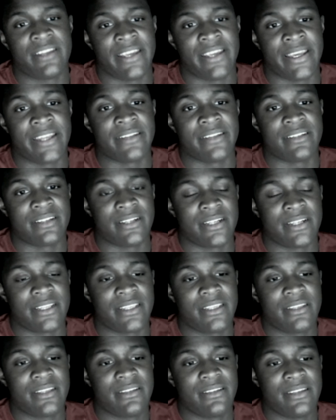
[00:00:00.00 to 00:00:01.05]
and
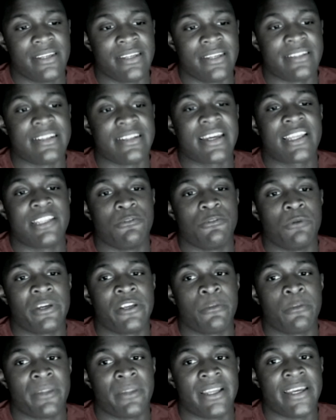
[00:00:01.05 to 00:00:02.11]
exactly what
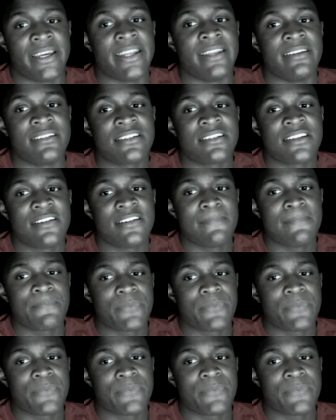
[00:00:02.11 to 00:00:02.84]
your plan is.